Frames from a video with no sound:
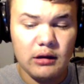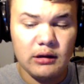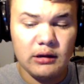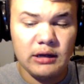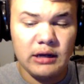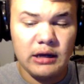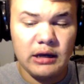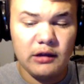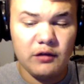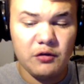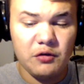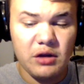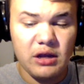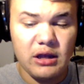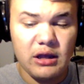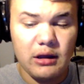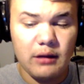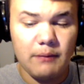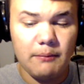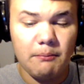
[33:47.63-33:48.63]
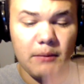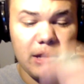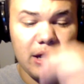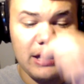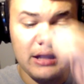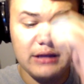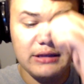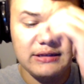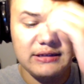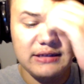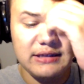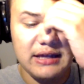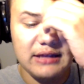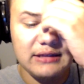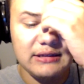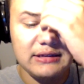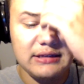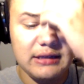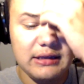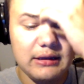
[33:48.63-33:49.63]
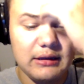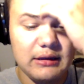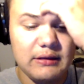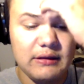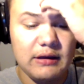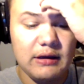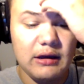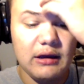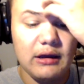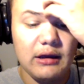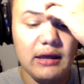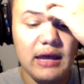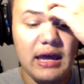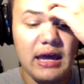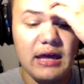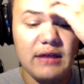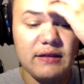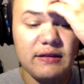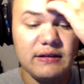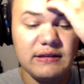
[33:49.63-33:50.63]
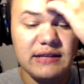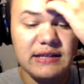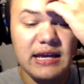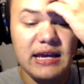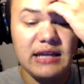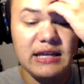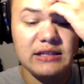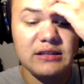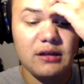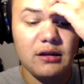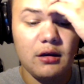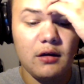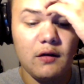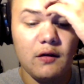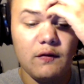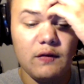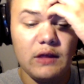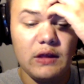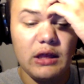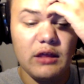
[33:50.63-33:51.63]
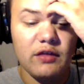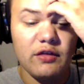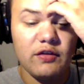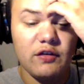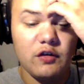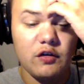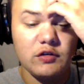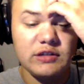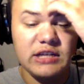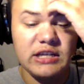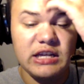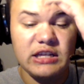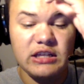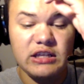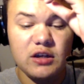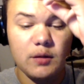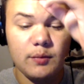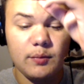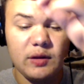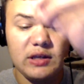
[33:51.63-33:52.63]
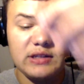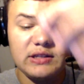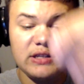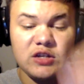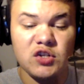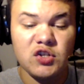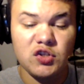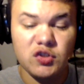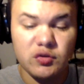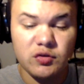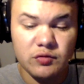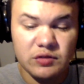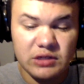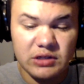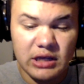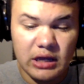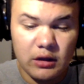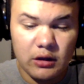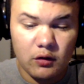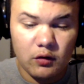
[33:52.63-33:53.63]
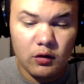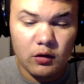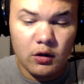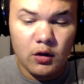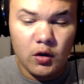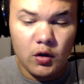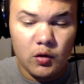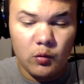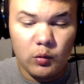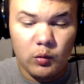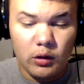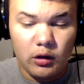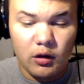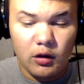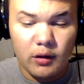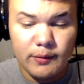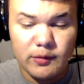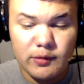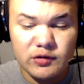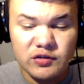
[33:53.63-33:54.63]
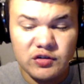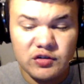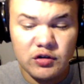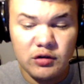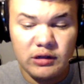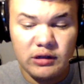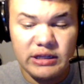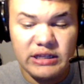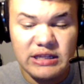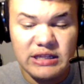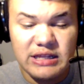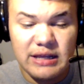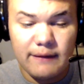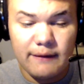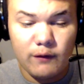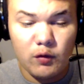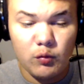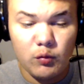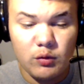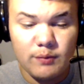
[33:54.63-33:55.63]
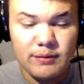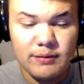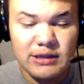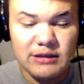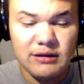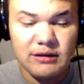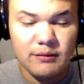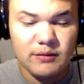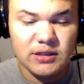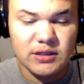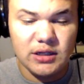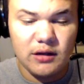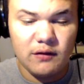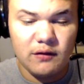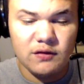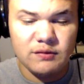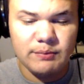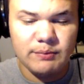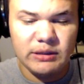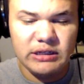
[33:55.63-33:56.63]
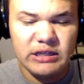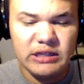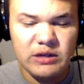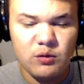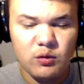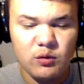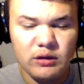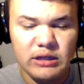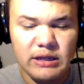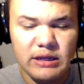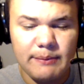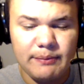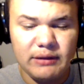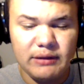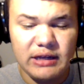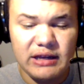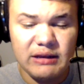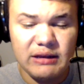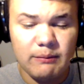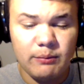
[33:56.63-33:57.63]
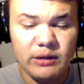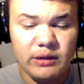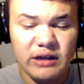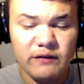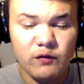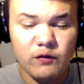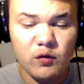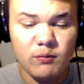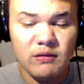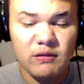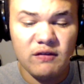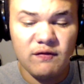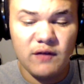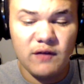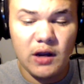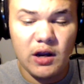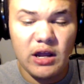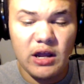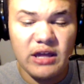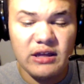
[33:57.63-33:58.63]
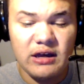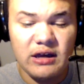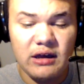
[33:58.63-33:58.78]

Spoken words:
coloring mindsets and the days of the 13-year PlayStation 2 cycle will almost certainly never repeat themselves, but equally a platform is very